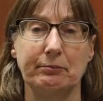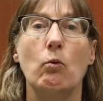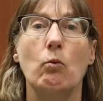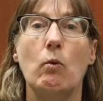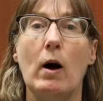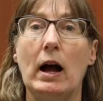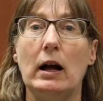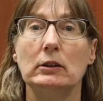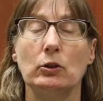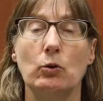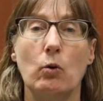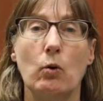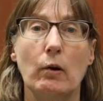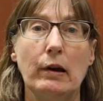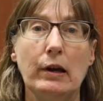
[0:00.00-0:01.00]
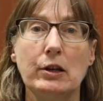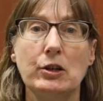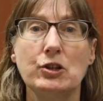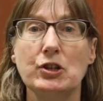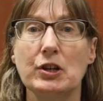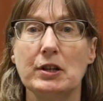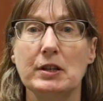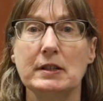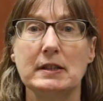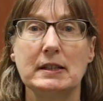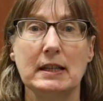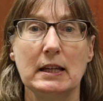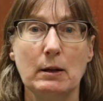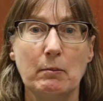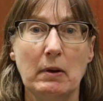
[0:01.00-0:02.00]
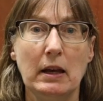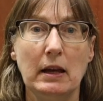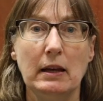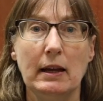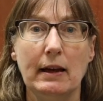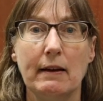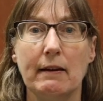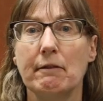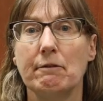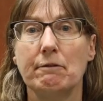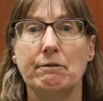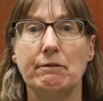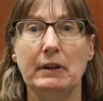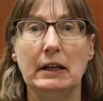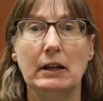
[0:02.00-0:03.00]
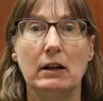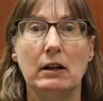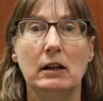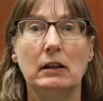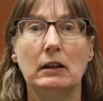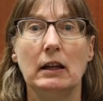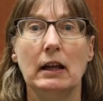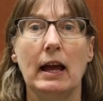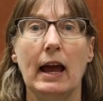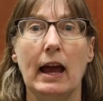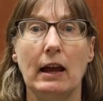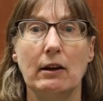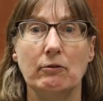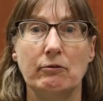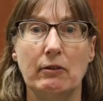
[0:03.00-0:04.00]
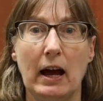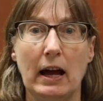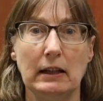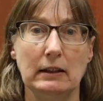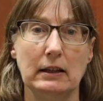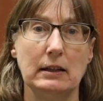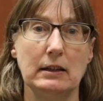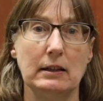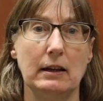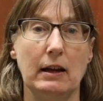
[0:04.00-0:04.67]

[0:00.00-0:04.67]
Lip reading: Wild orange, cinnamon, fennel, and violet.